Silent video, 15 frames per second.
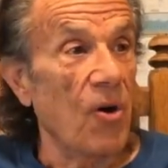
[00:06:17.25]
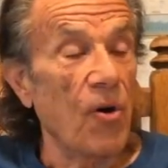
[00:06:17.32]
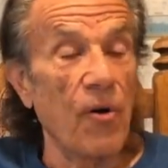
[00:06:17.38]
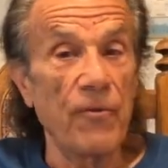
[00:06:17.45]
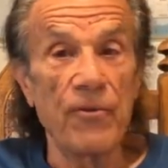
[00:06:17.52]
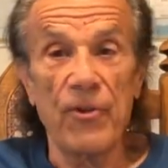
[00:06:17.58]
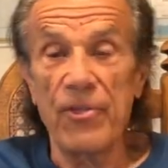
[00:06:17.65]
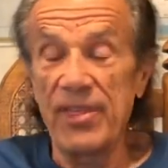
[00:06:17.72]

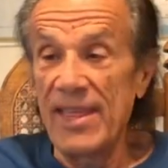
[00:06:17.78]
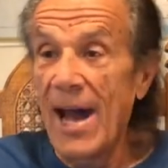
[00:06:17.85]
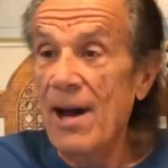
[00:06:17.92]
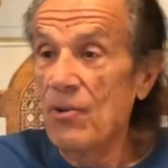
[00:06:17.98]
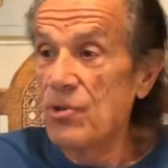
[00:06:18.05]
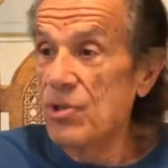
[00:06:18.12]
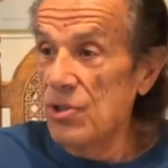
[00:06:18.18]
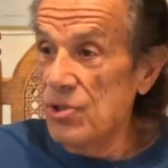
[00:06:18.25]
over
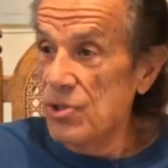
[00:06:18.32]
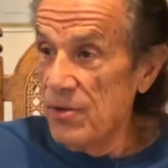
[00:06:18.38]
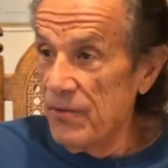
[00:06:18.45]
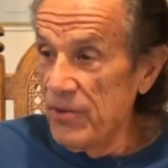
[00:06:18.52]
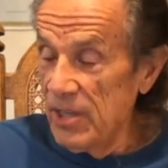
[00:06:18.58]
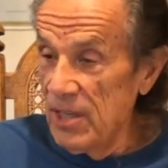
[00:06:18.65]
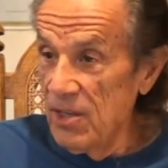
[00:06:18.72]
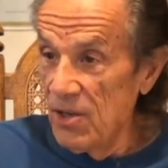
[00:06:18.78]
thousands
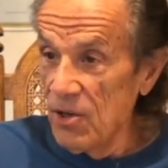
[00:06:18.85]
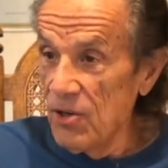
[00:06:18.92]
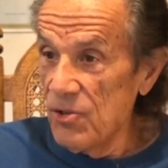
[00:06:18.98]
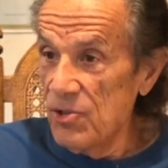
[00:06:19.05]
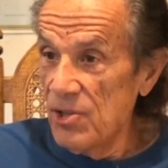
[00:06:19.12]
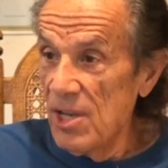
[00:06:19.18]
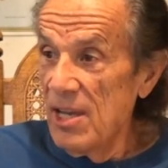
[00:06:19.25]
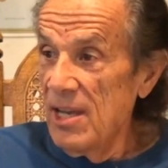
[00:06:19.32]
of
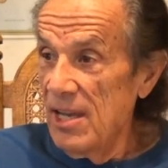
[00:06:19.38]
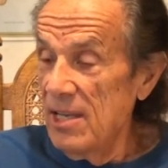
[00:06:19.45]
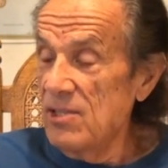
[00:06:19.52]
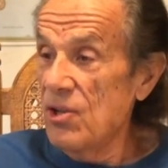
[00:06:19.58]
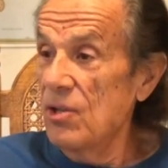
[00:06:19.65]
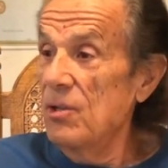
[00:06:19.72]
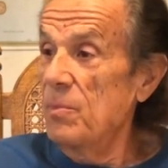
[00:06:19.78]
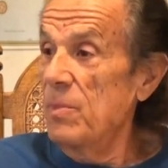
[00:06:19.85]
years is
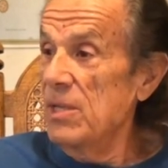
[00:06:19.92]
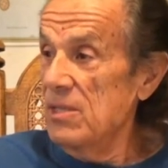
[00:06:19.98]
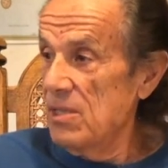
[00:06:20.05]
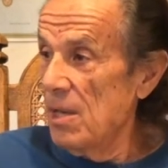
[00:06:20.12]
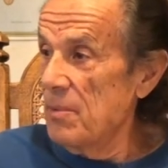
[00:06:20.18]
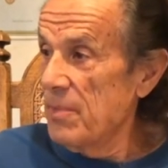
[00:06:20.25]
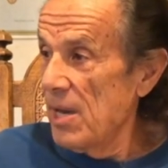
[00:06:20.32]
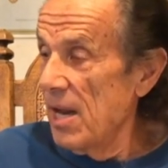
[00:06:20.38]
going to be
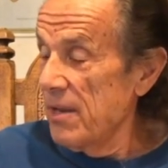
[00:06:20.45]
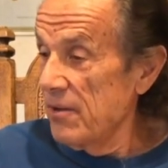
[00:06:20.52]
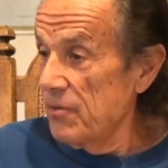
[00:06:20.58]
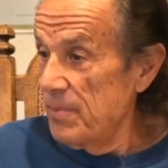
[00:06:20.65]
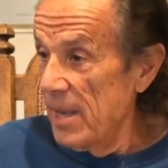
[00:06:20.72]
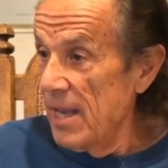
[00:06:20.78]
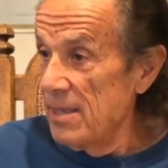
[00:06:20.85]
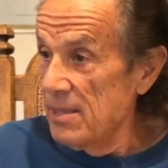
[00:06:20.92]
some kind
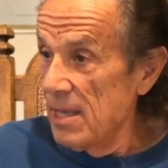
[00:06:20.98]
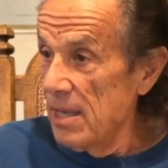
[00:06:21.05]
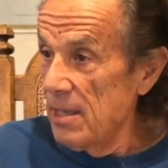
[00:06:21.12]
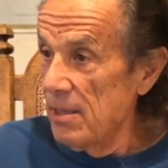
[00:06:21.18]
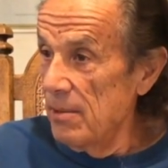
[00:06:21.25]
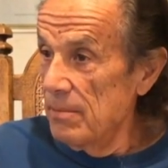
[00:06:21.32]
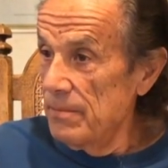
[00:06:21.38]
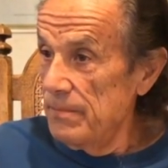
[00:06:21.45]
of Band-Aid.